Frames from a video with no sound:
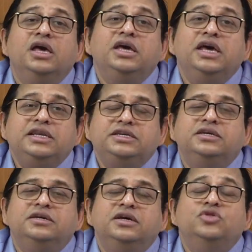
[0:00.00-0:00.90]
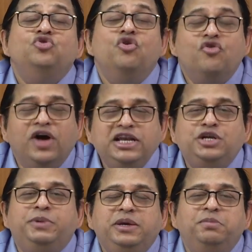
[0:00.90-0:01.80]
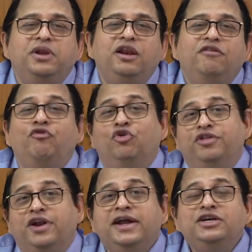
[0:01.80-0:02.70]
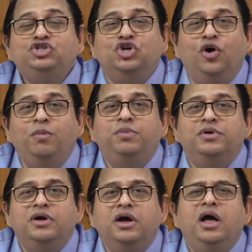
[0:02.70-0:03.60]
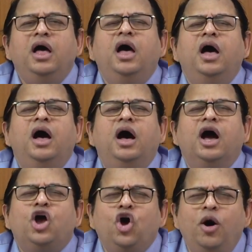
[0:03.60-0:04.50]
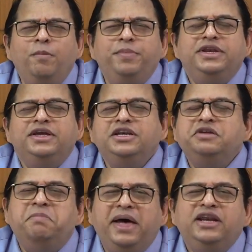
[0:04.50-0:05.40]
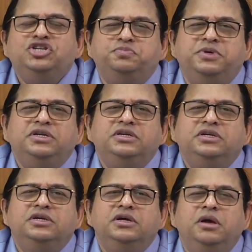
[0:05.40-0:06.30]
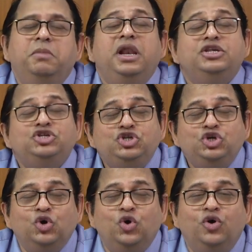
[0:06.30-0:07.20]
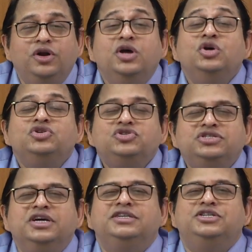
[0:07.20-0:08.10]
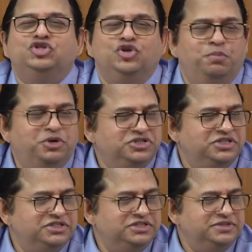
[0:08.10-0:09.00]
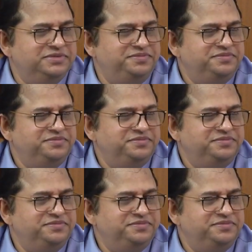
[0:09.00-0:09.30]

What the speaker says: get the right people for the right job. A competent management will ensure success of business.